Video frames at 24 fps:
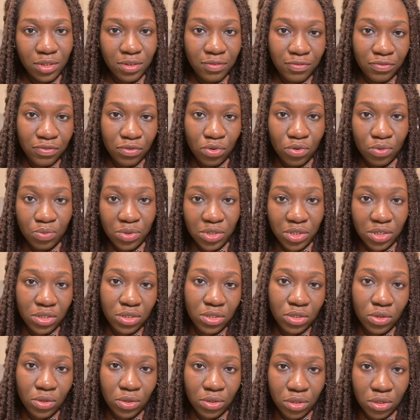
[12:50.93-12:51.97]
a phone which is
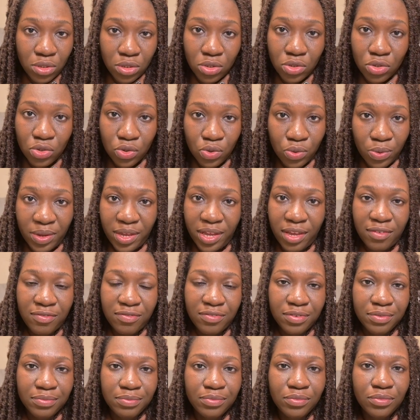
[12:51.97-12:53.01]
not so heavy.